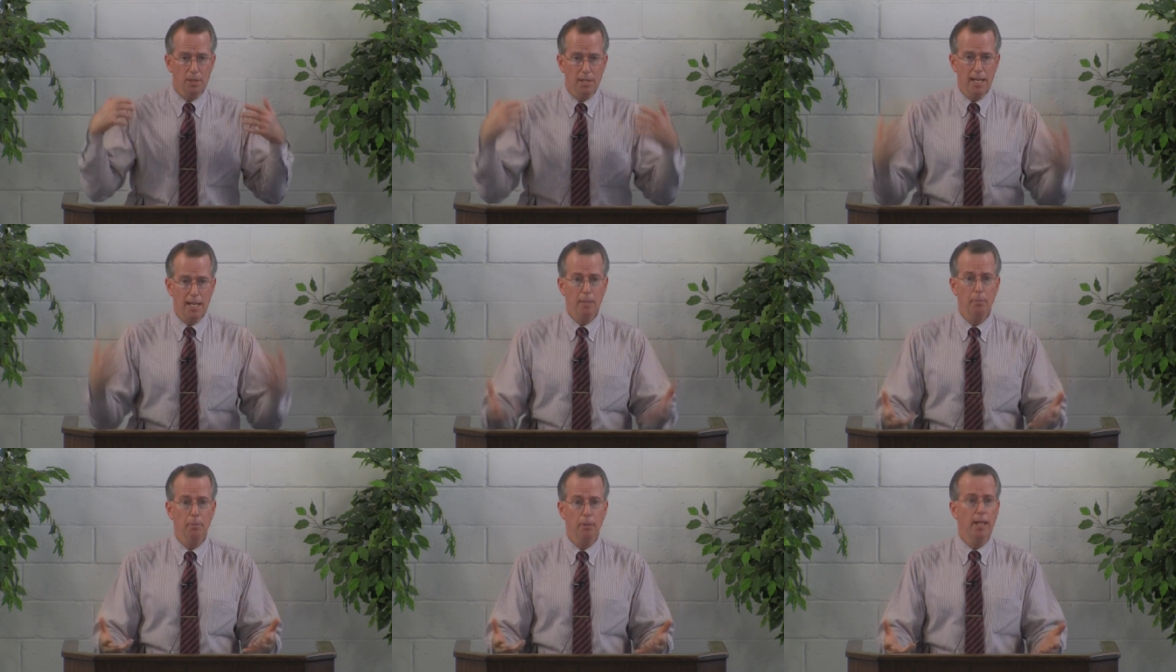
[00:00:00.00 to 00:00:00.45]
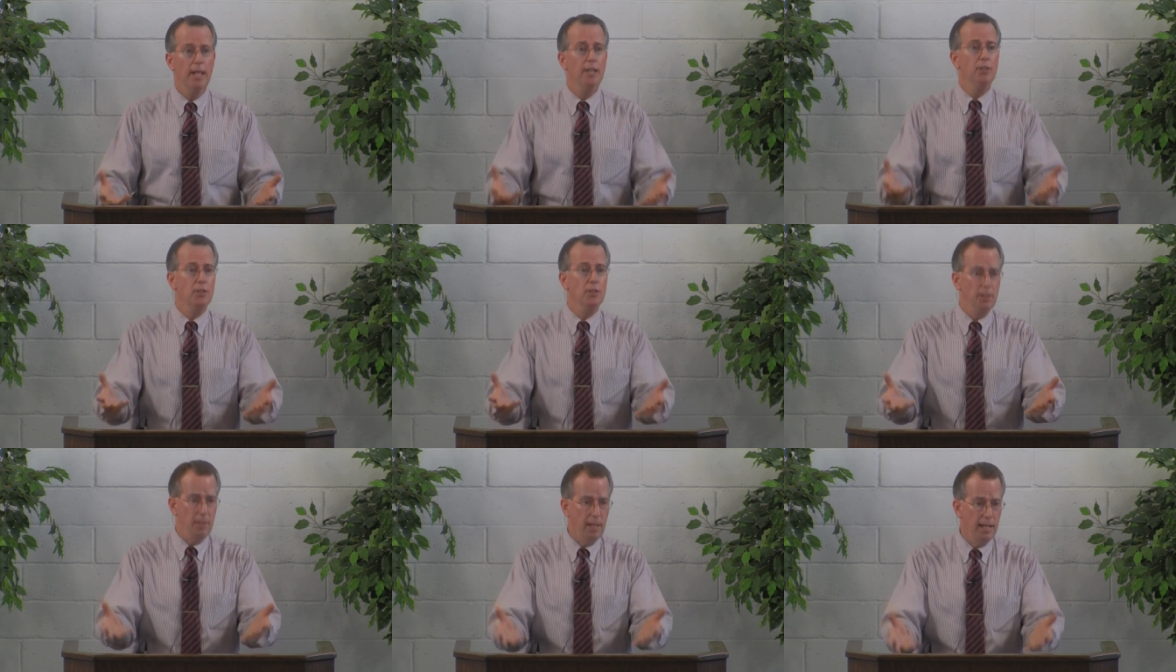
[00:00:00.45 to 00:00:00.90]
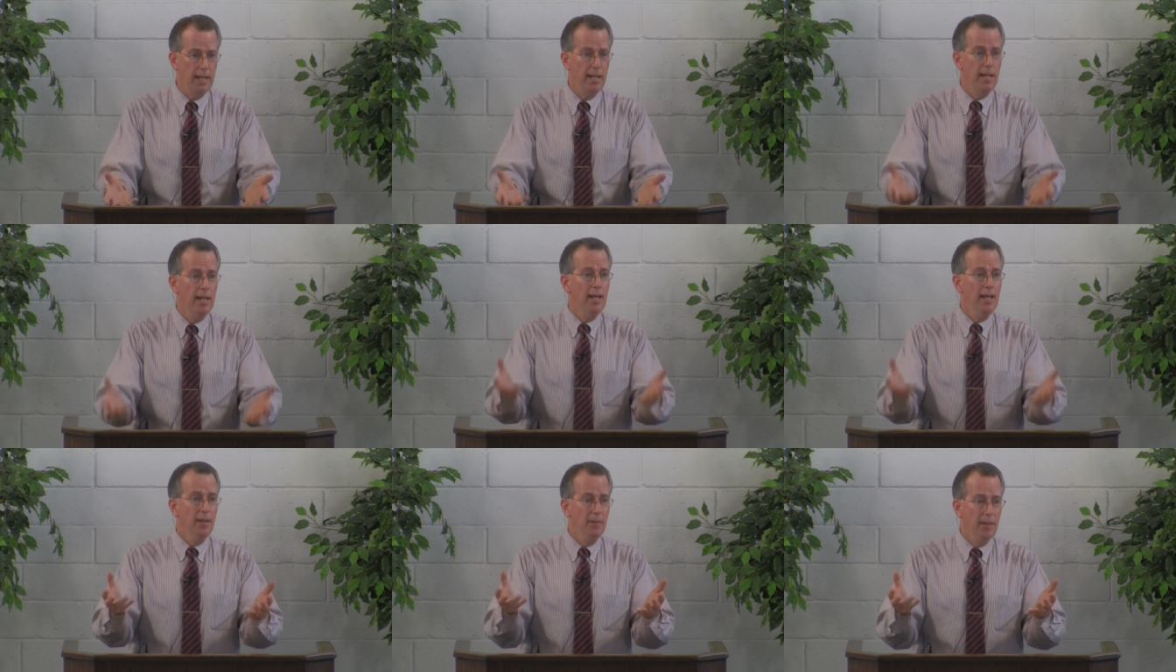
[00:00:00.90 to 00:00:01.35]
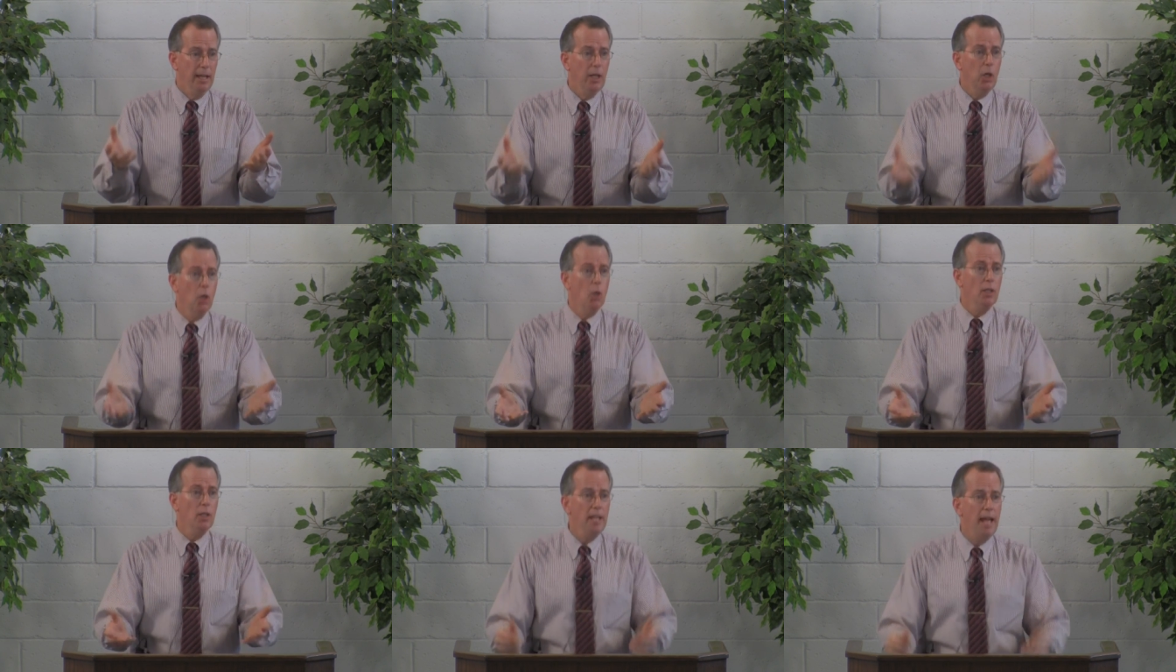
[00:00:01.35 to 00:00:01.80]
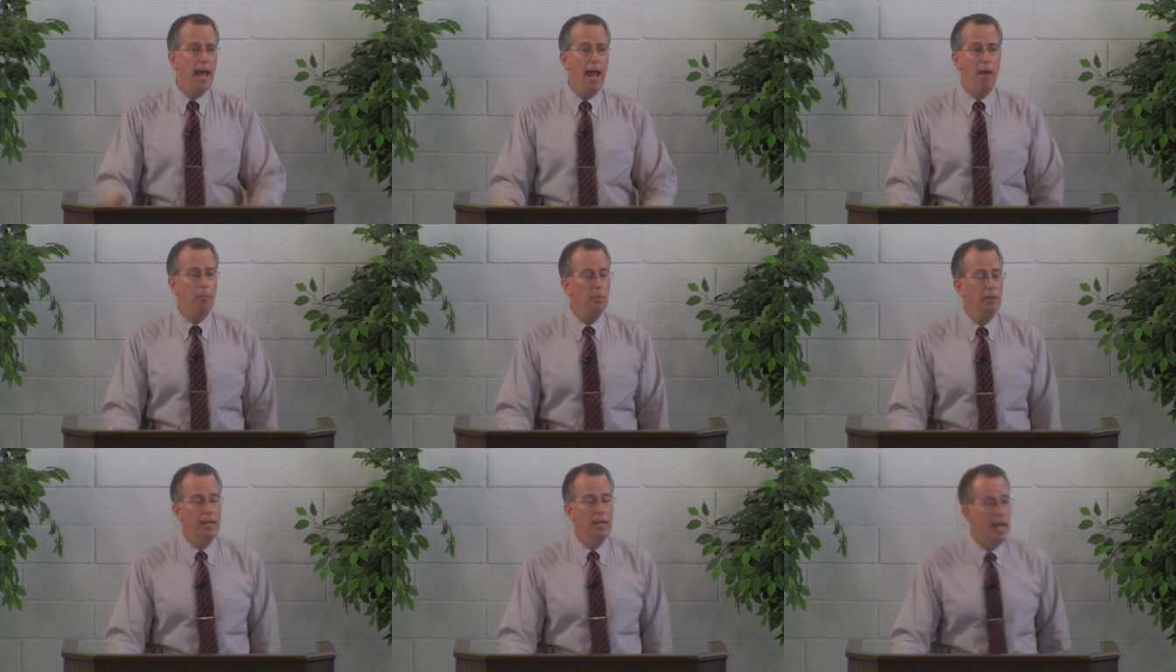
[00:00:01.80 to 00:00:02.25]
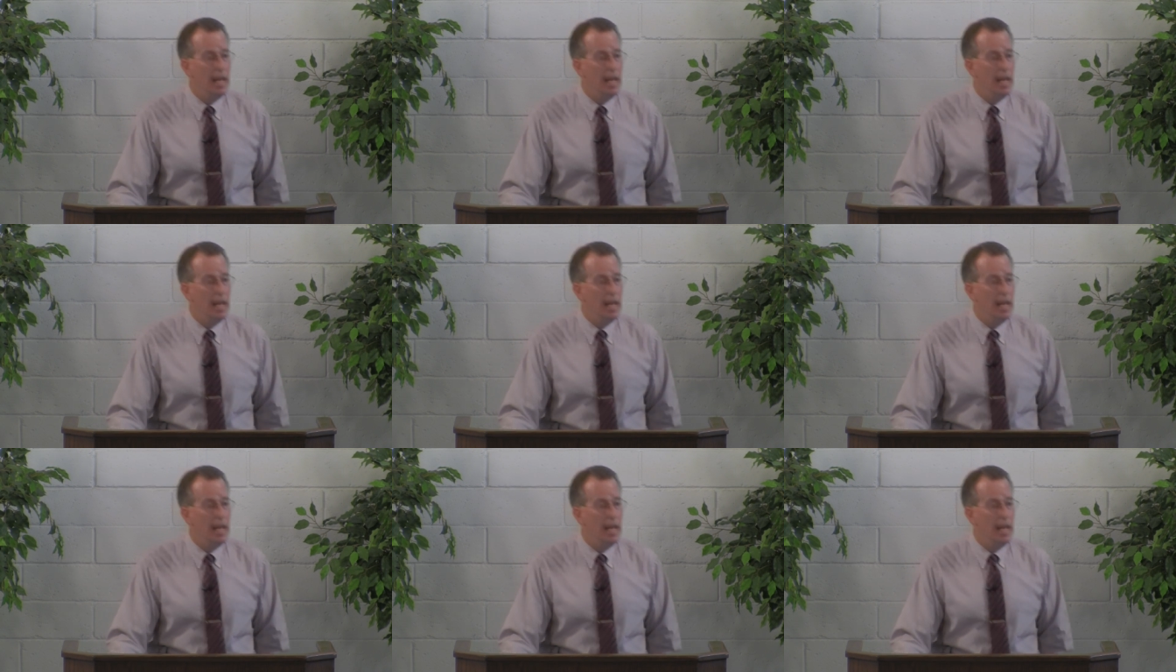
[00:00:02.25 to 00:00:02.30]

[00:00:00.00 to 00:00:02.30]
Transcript: take place and they couldn't happen